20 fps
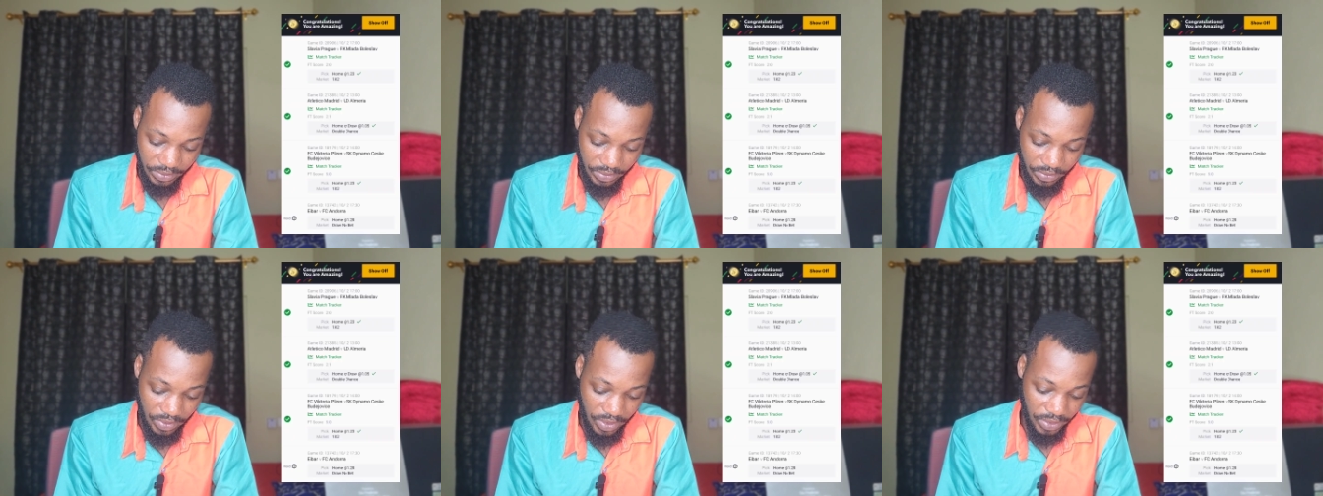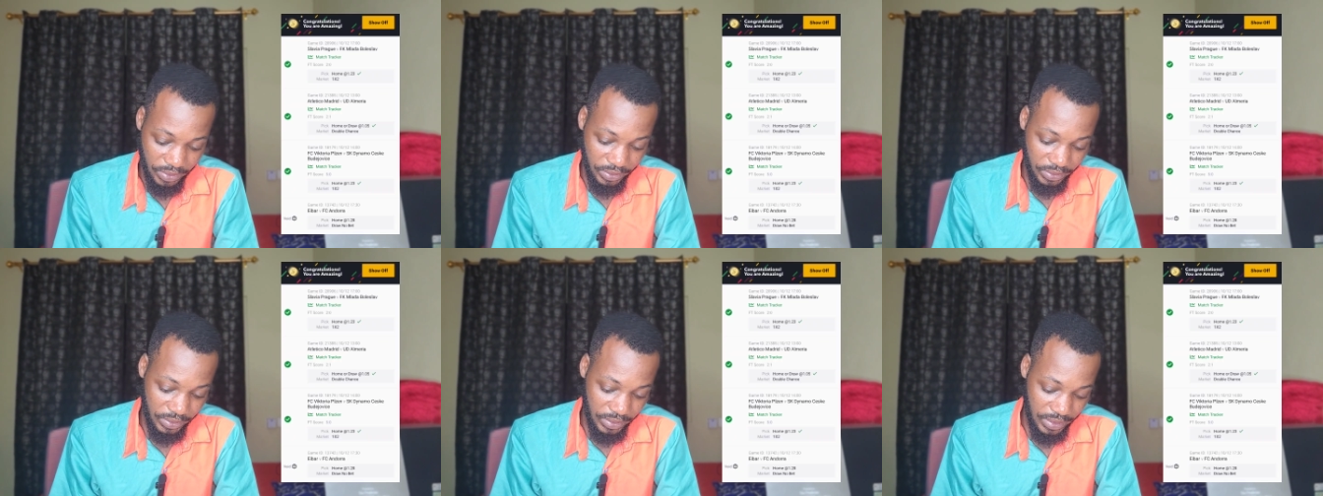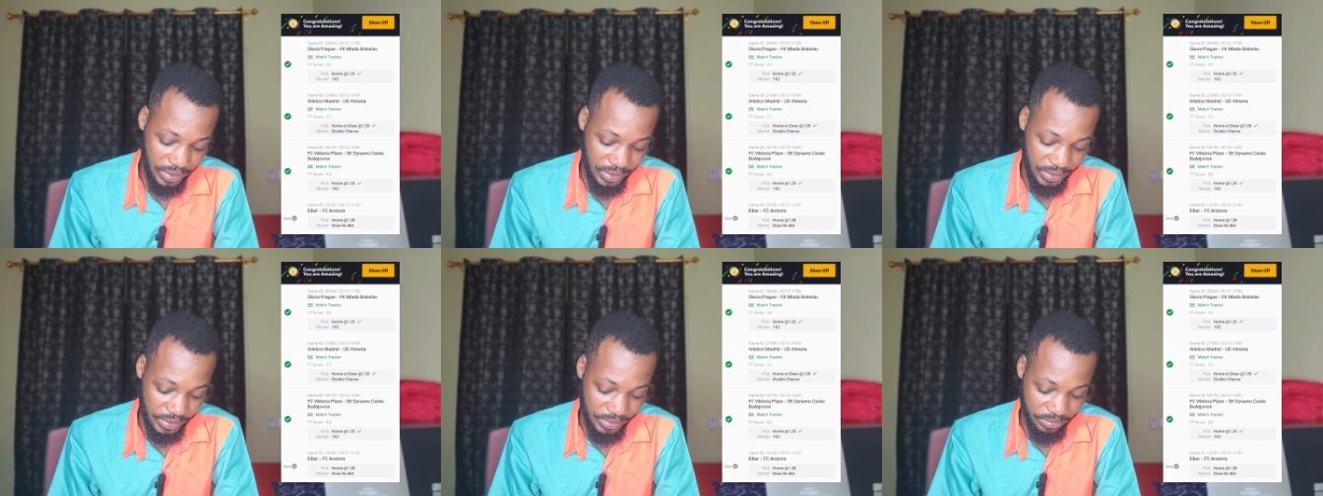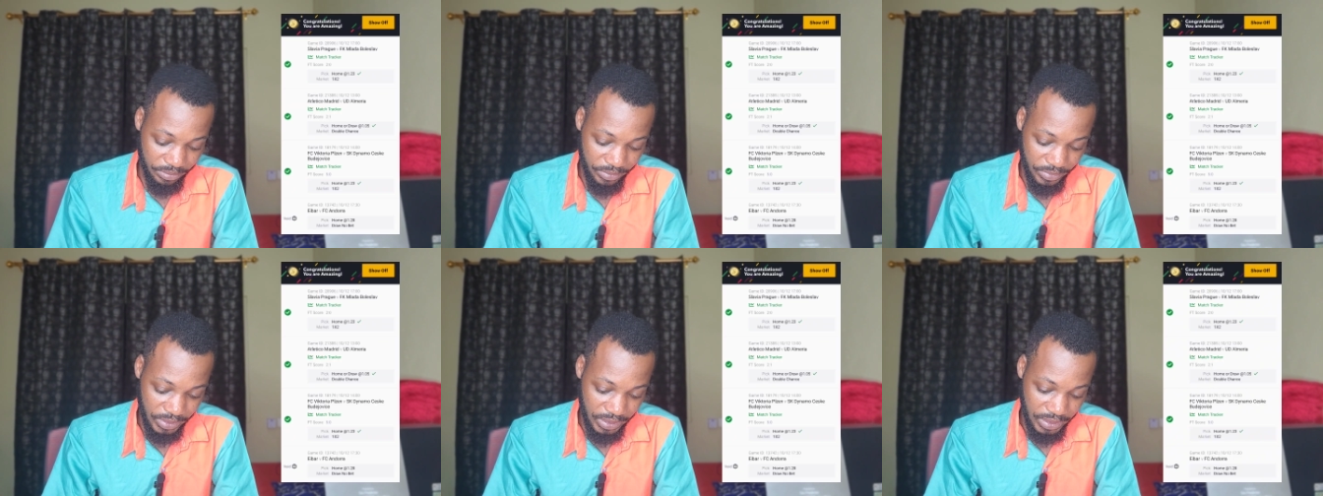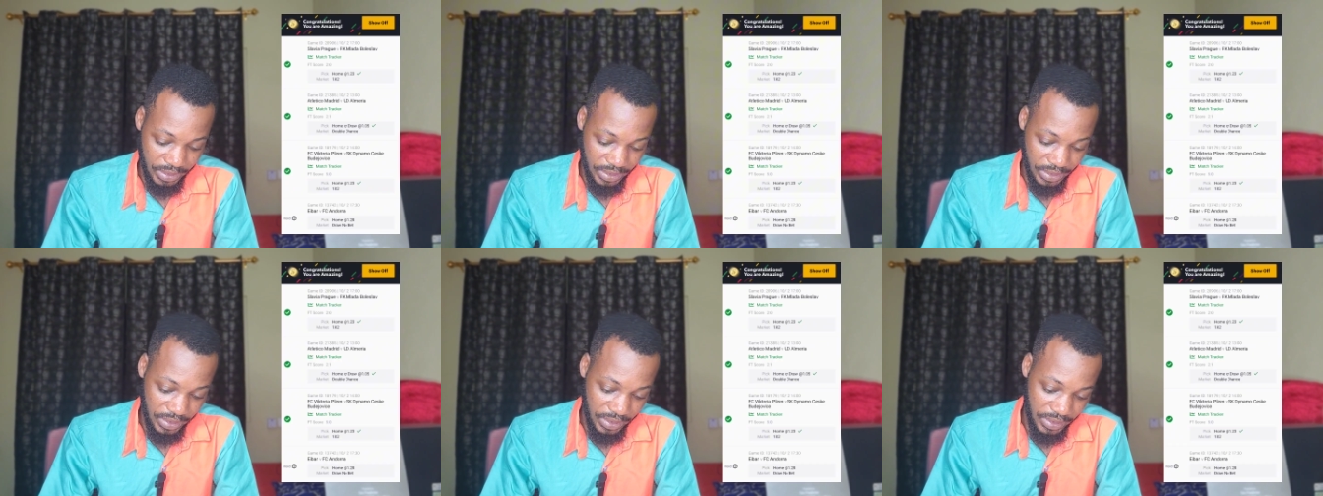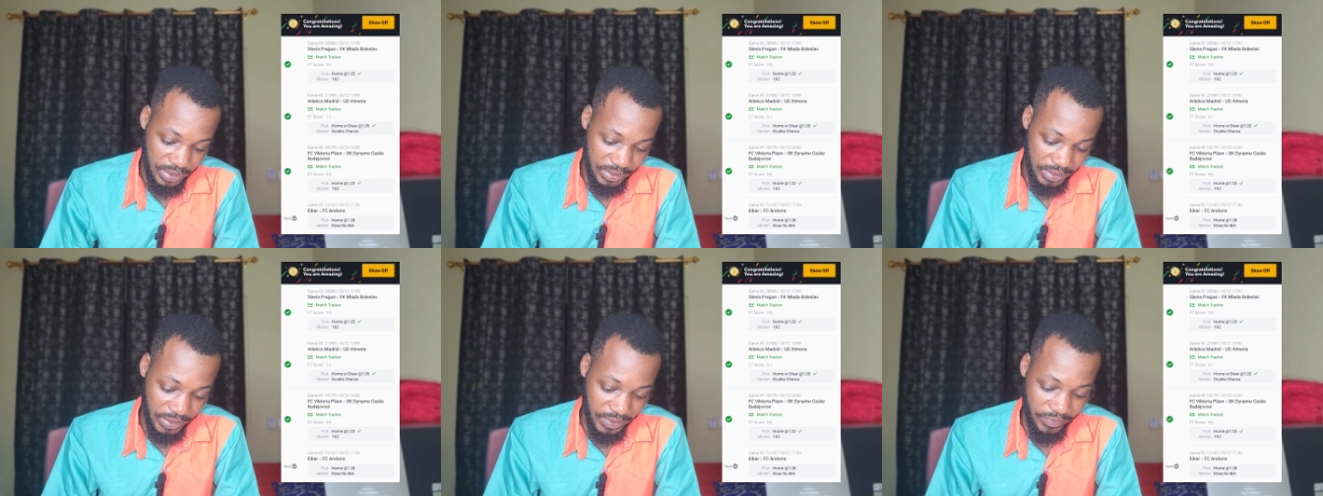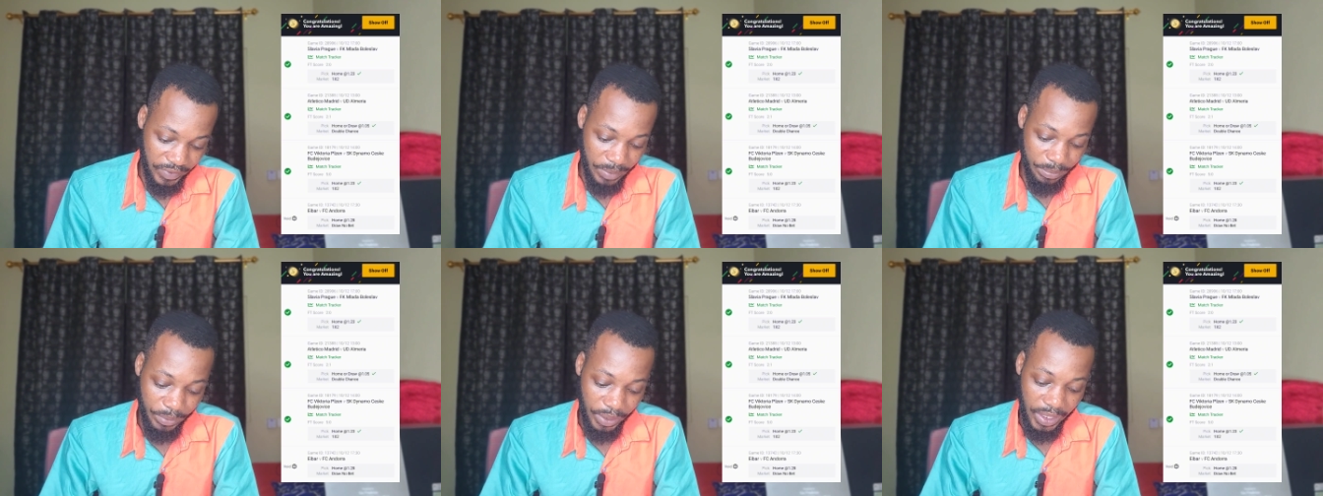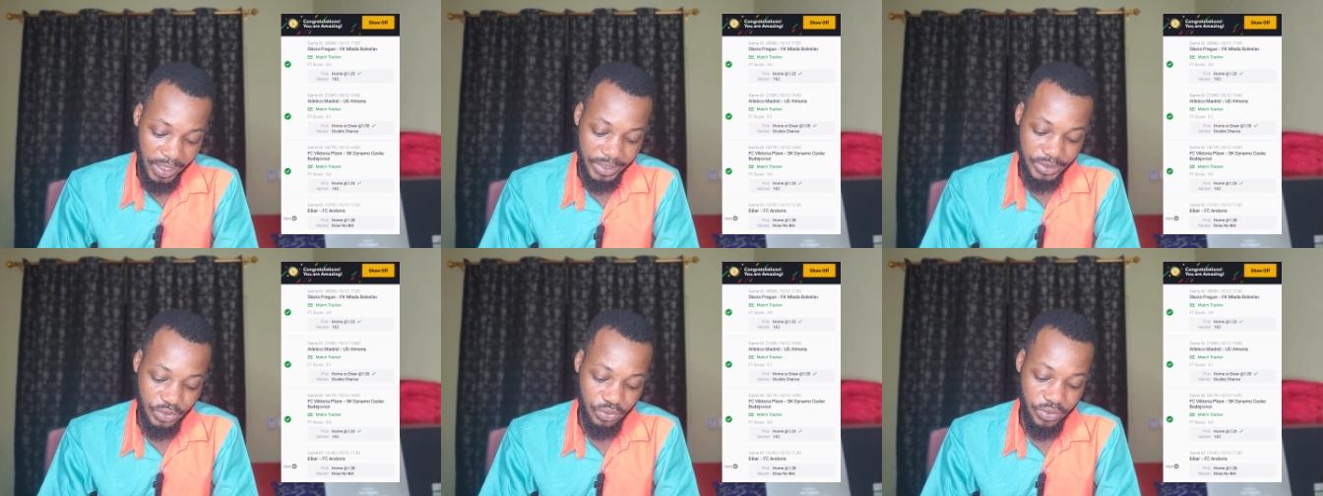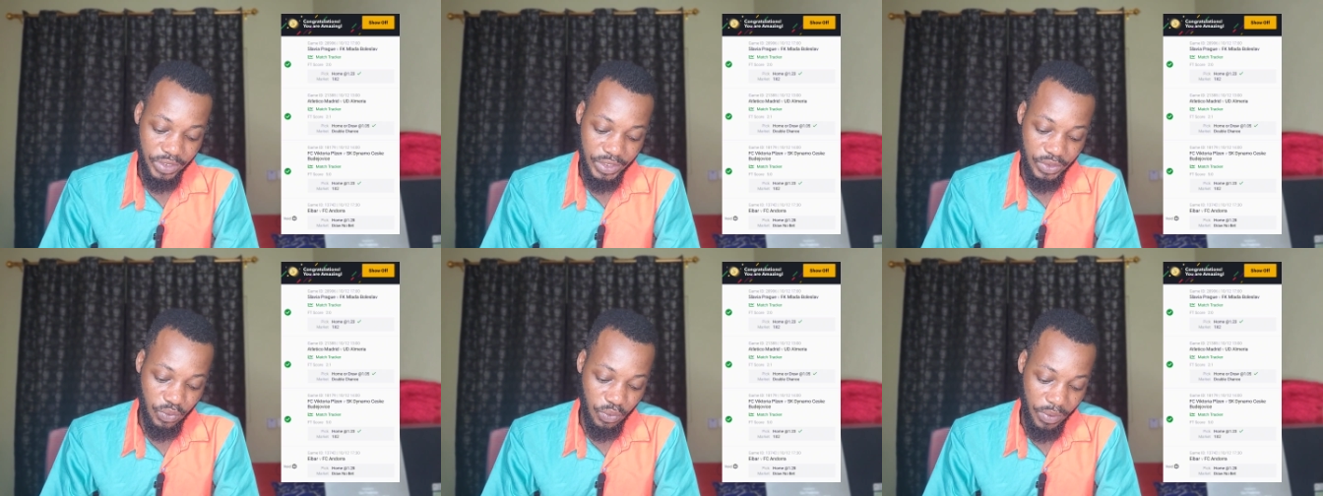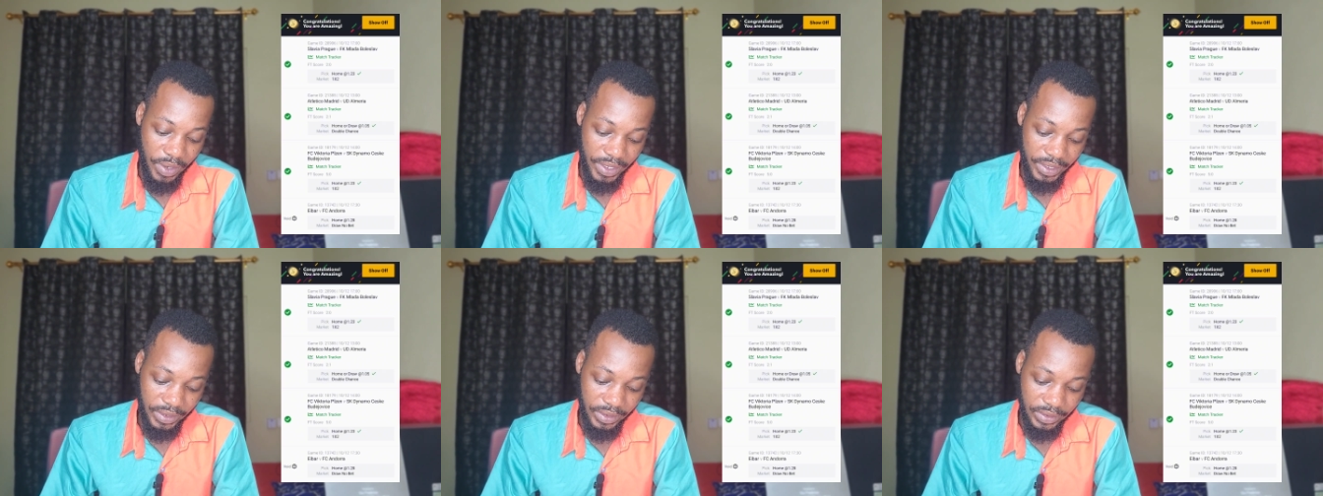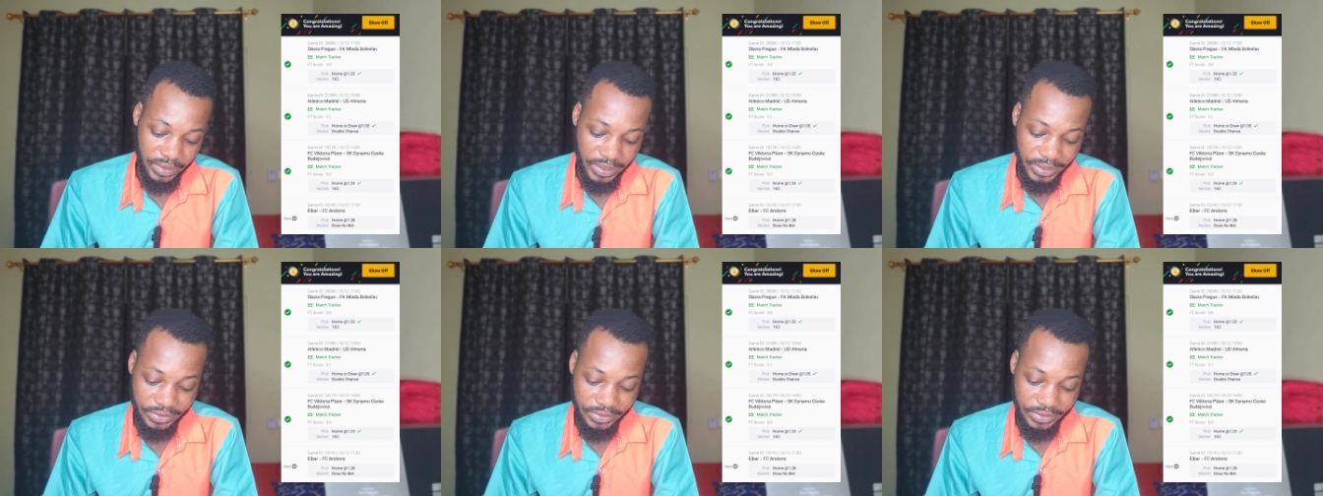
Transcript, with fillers: we won. Um, Silver Plaza Street win.